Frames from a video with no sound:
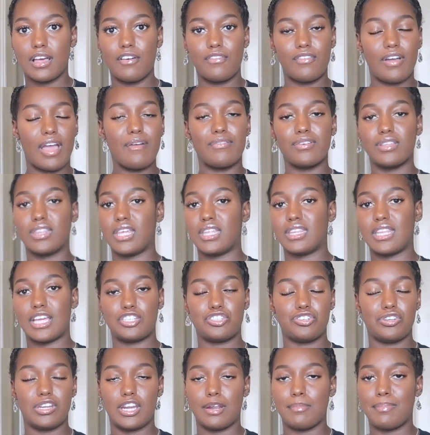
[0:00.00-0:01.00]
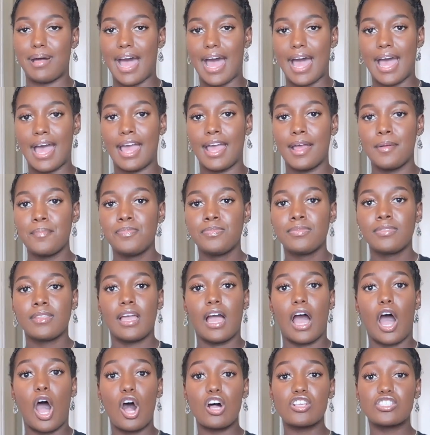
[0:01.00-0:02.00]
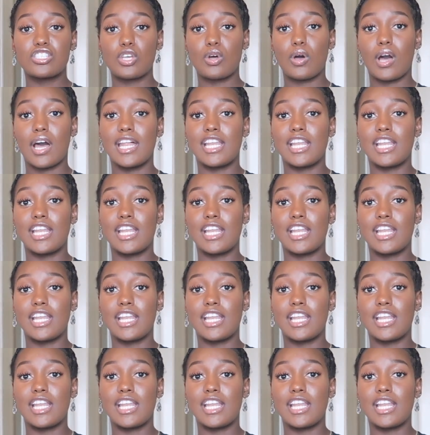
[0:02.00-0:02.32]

of everything that you need to buy. Also,